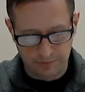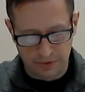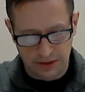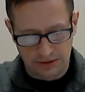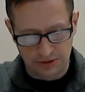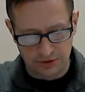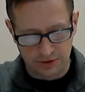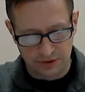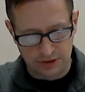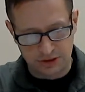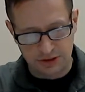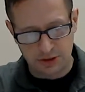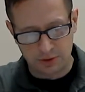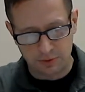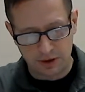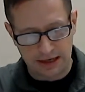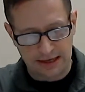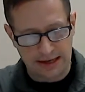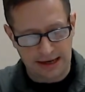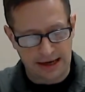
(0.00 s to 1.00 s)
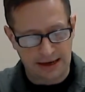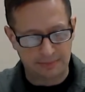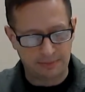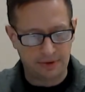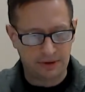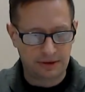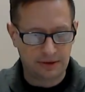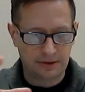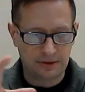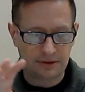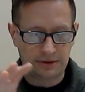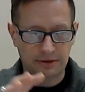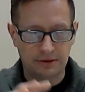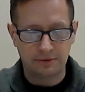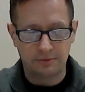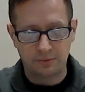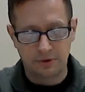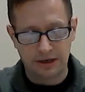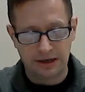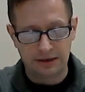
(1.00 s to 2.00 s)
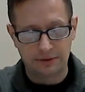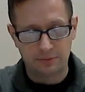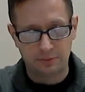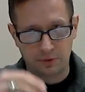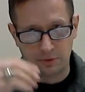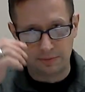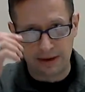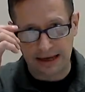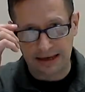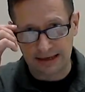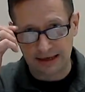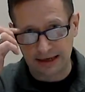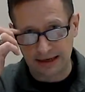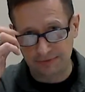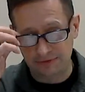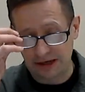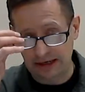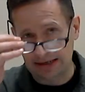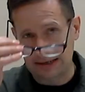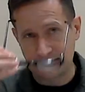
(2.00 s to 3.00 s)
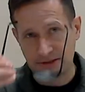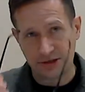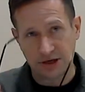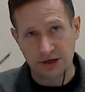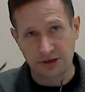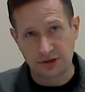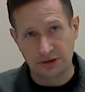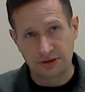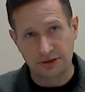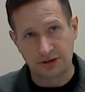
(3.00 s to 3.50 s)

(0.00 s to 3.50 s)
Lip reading: So just to recap, we'll make an evening decision